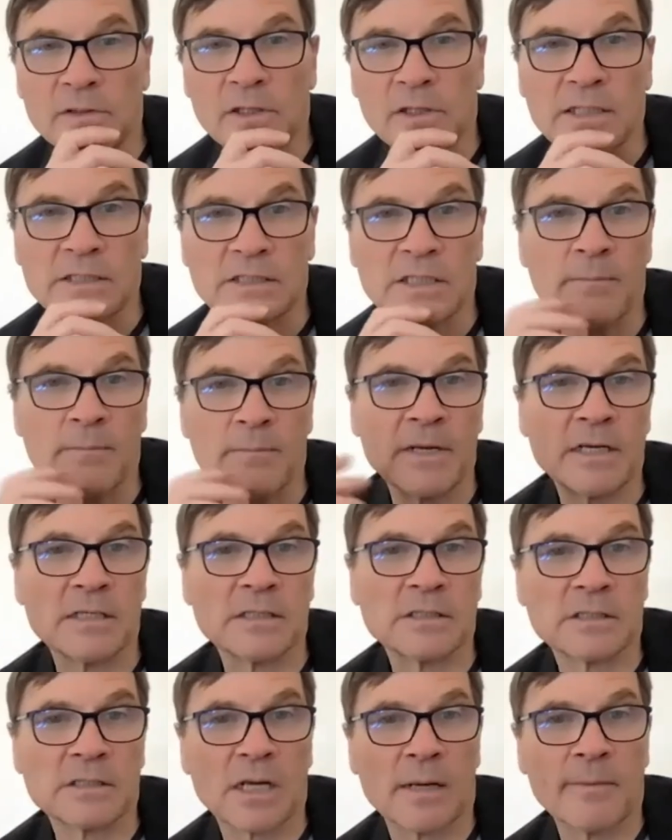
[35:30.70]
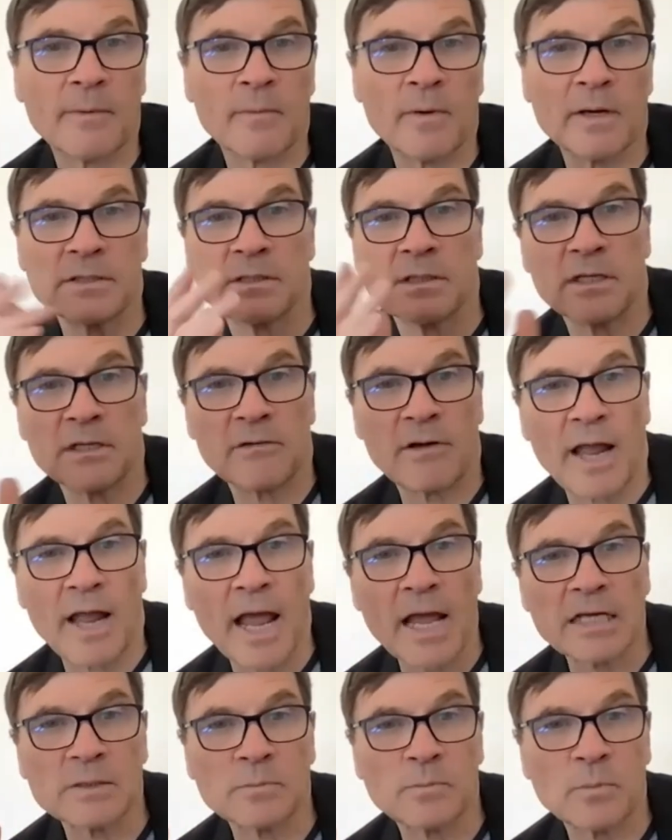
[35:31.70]
do they see me as Simon Western the great
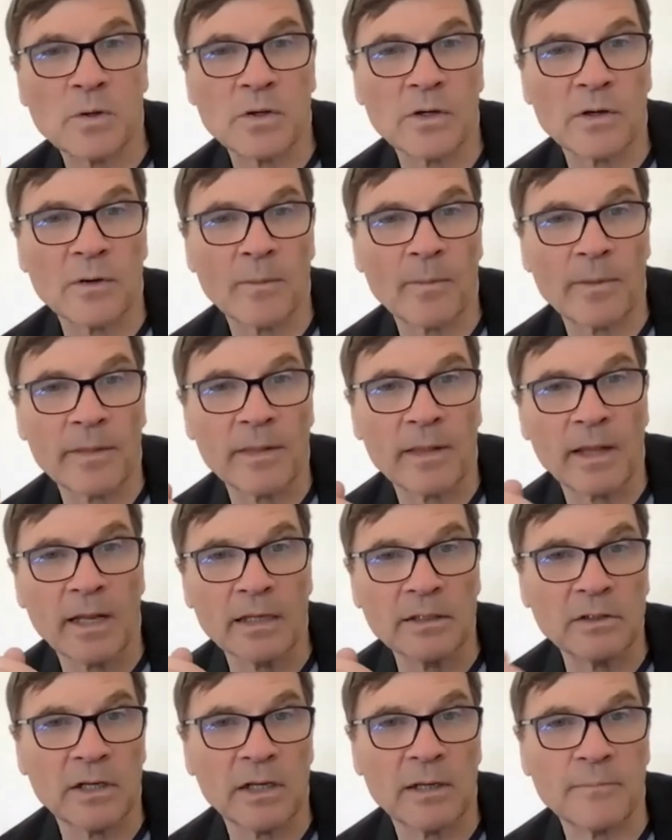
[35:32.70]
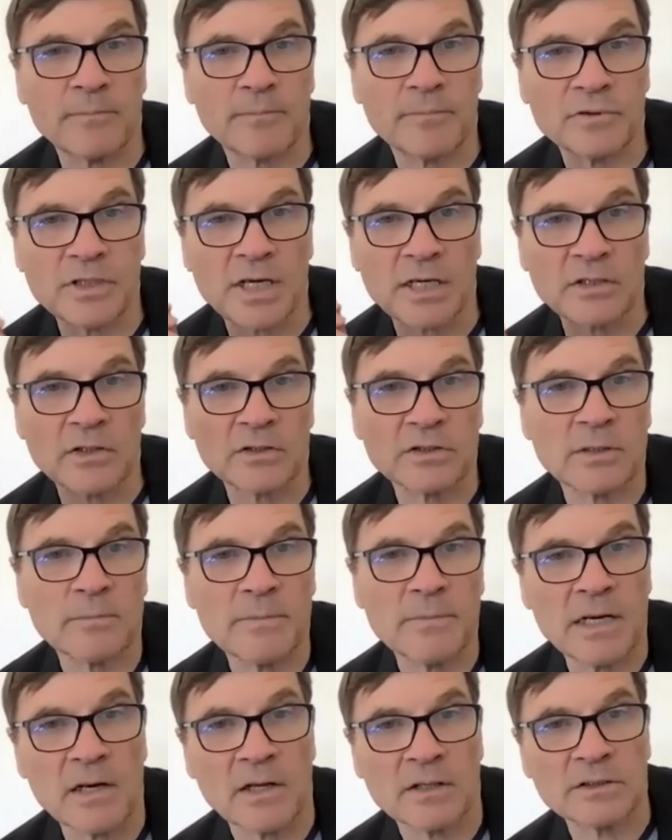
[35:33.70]
expert and, and do they project onto
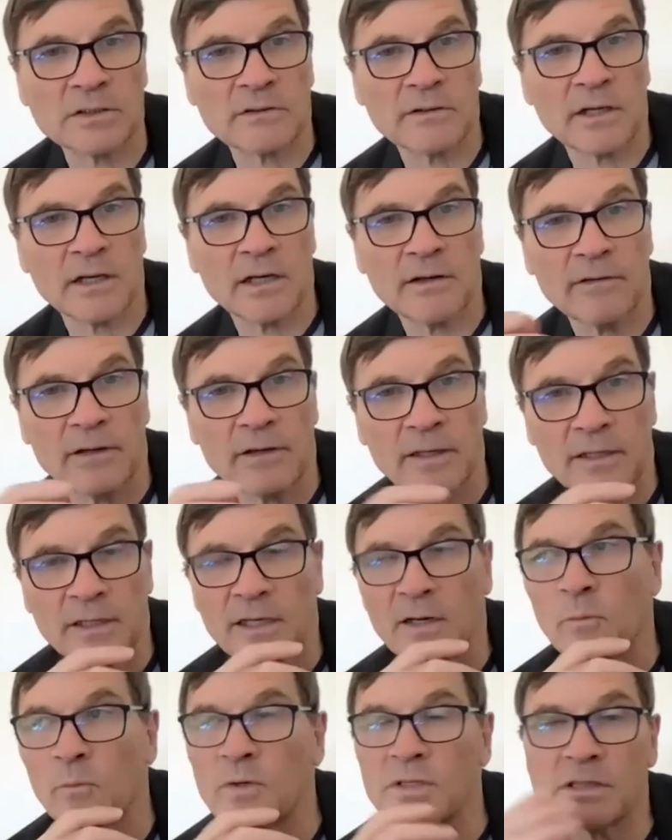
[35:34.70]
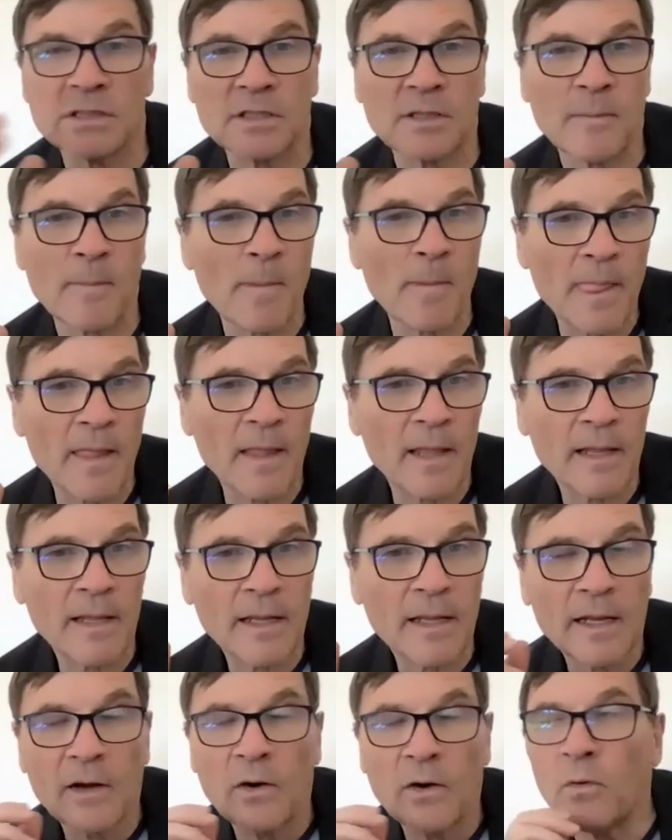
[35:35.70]
me lots of kind of like uh, wisdom
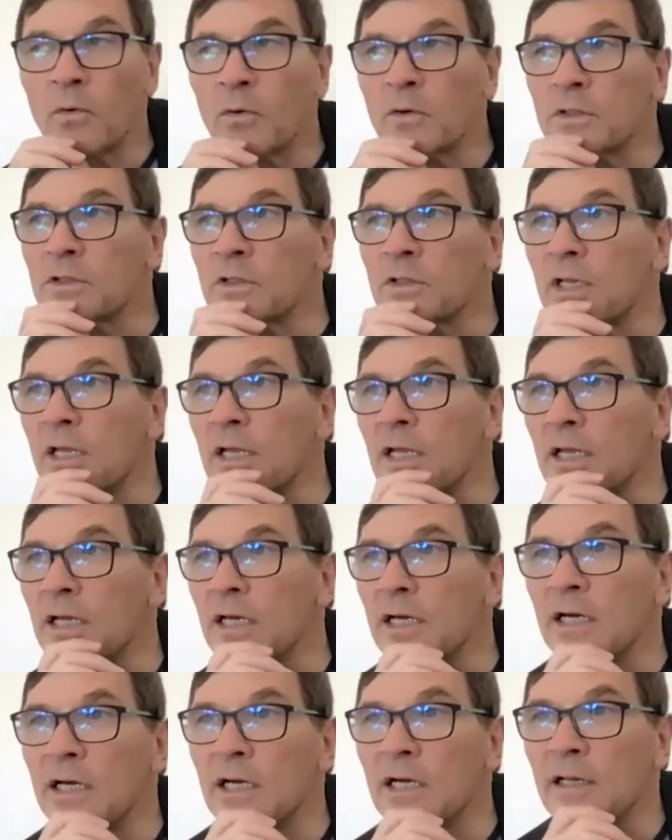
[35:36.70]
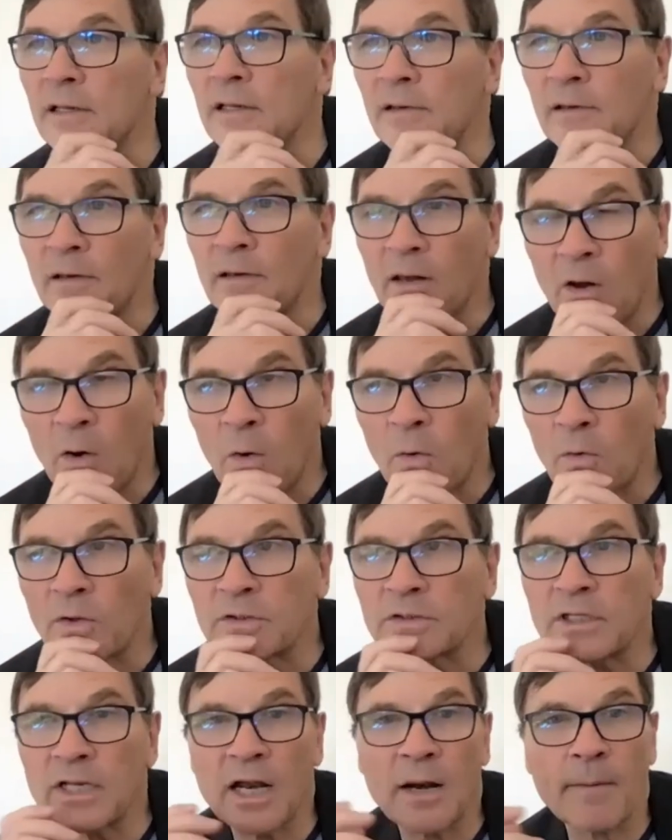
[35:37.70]
or do they uh, hold
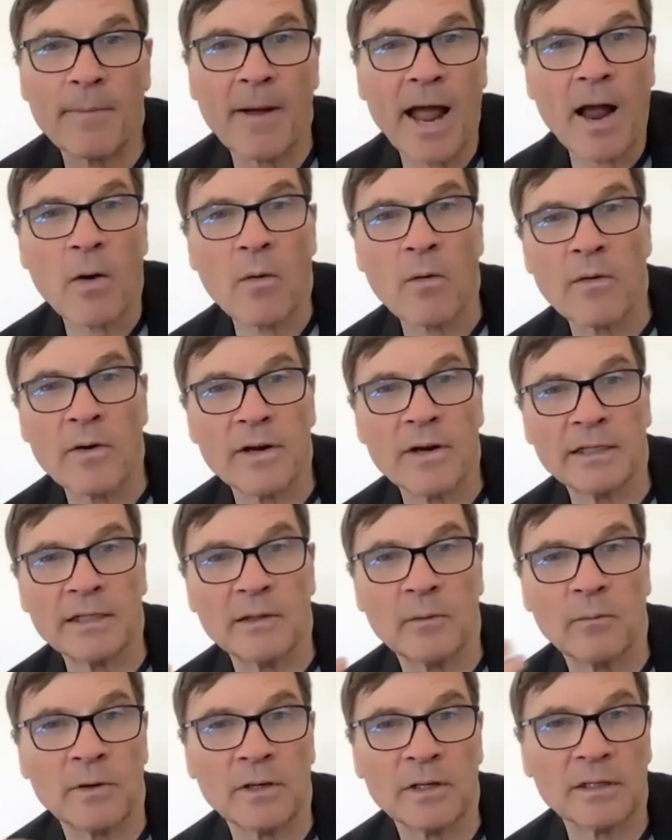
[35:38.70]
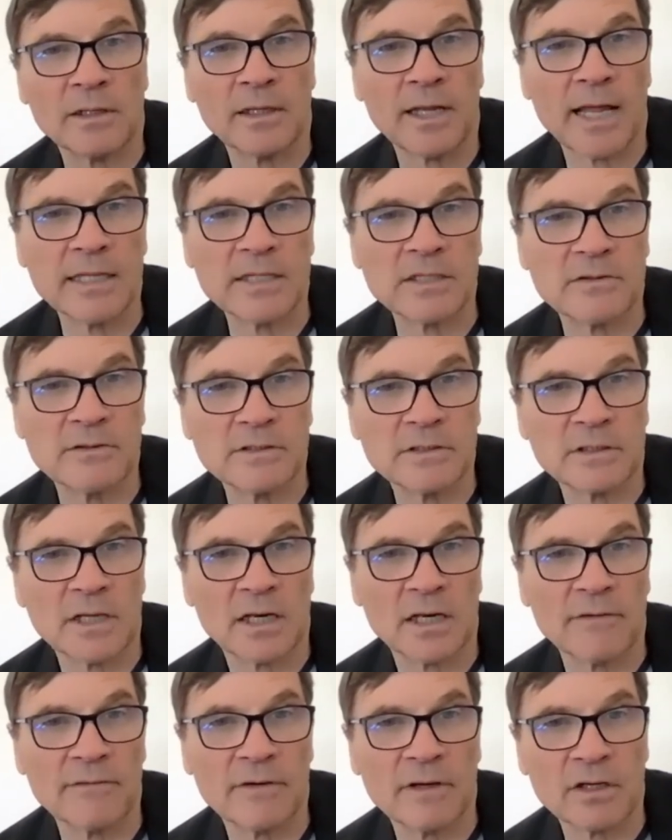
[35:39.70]
on to their power and they don't want to enter into
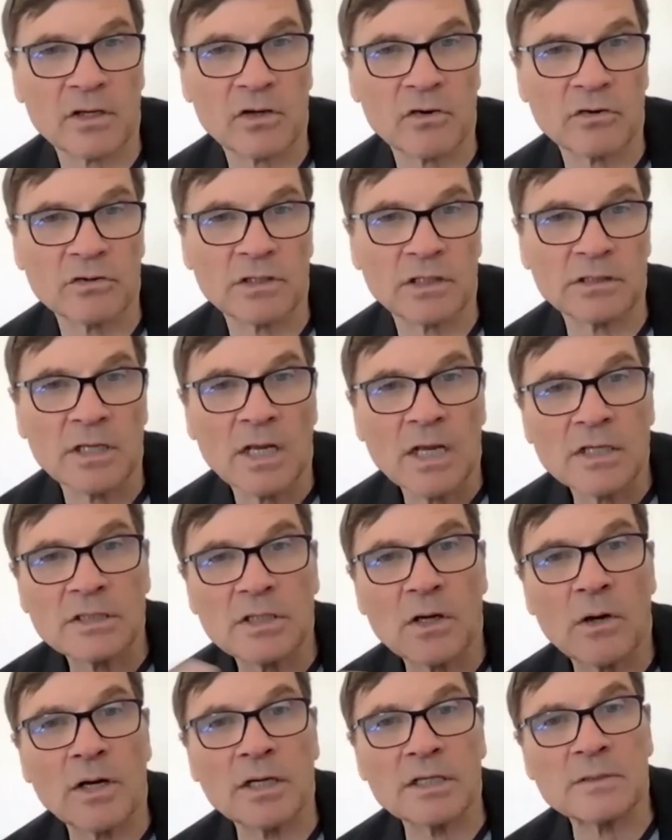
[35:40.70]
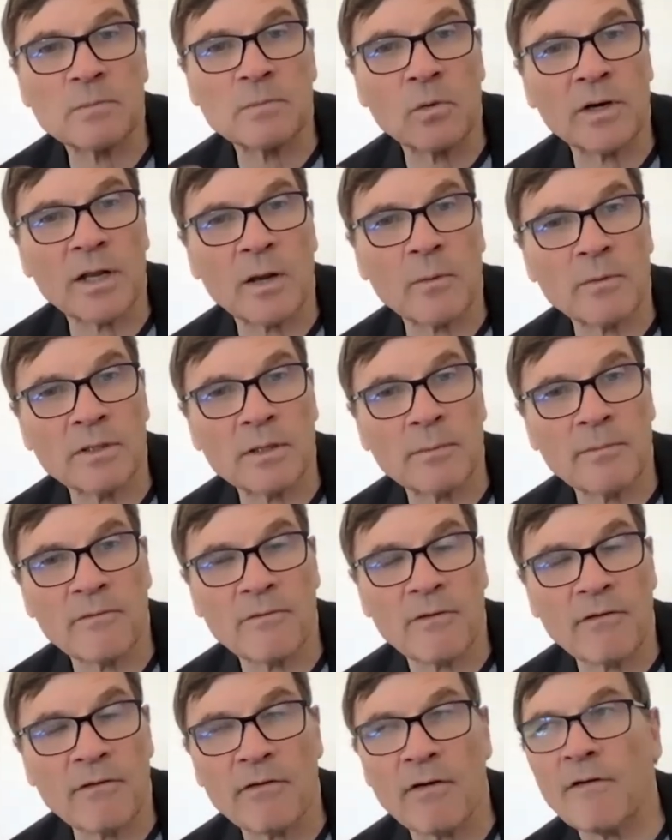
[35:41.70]
kind of a curiosity. Mm-hmm. So I explore that with them.
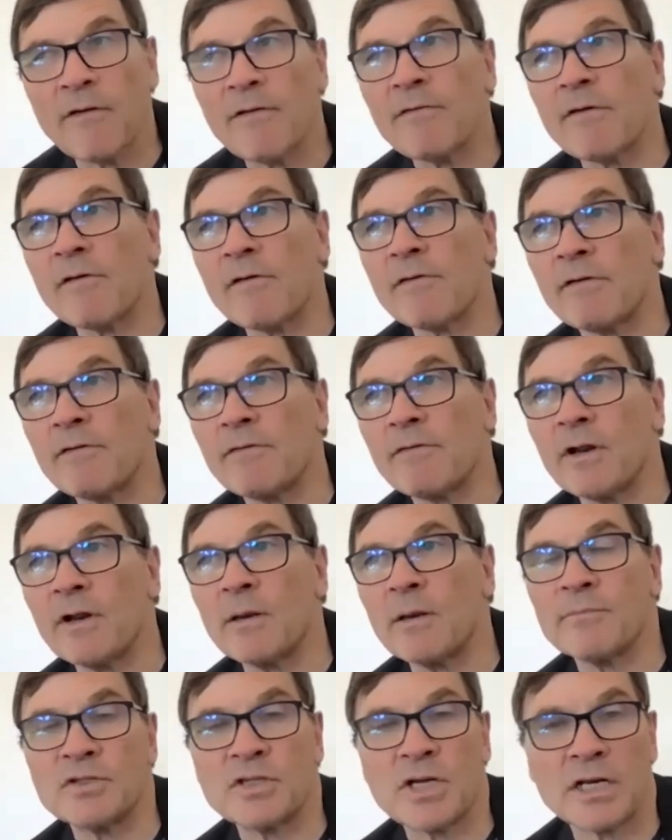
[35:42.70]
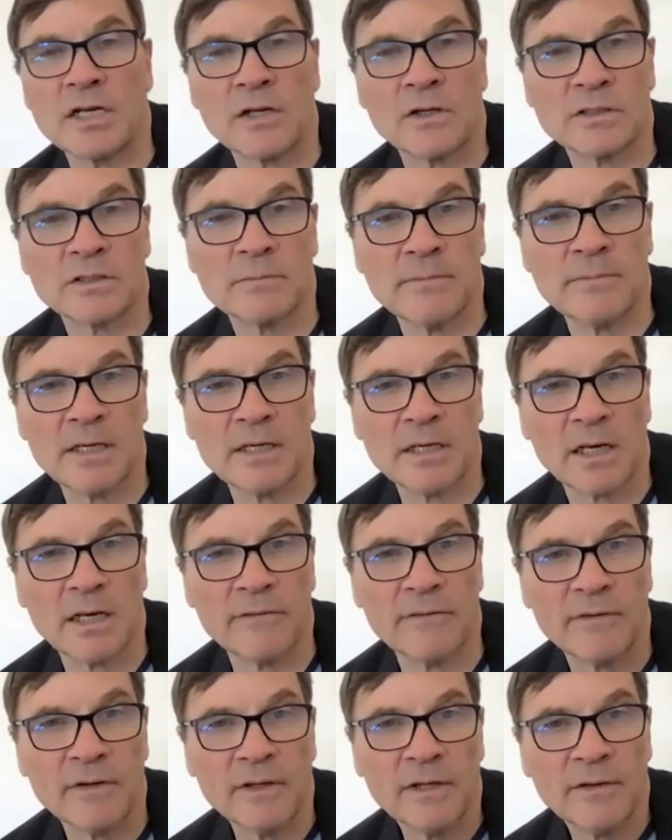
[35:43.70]
If, if, I, if, I, find them projecting onto me, kind
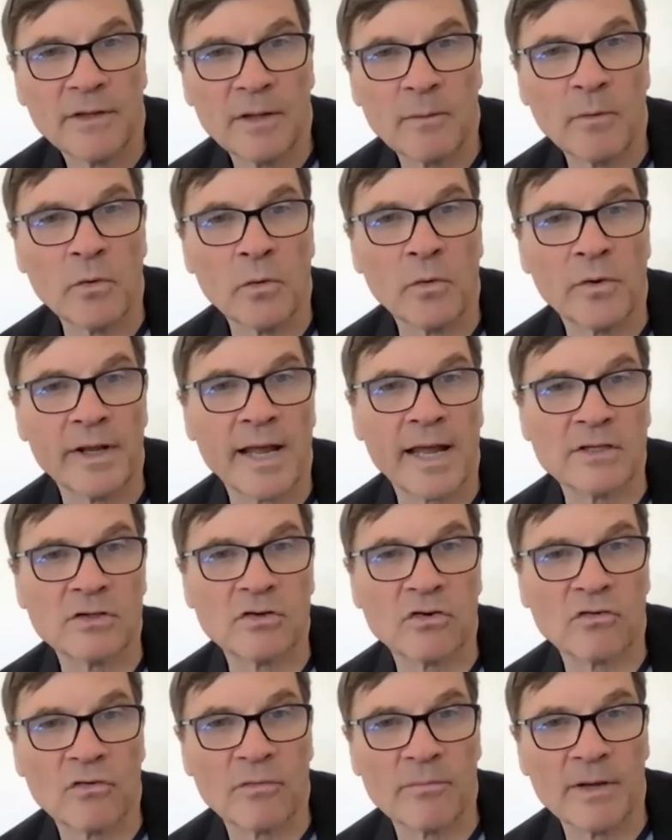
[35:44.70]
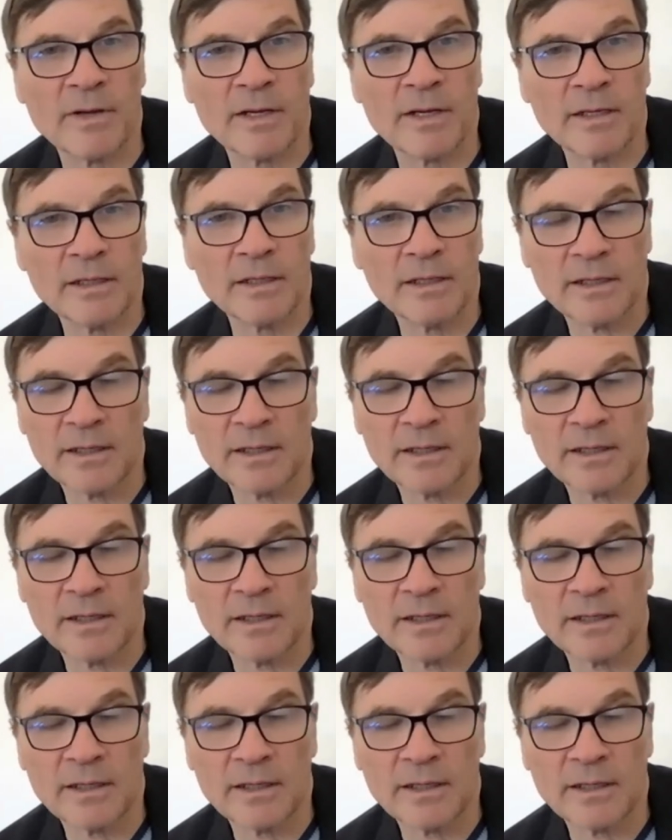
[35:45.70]
of they want all the answers from me.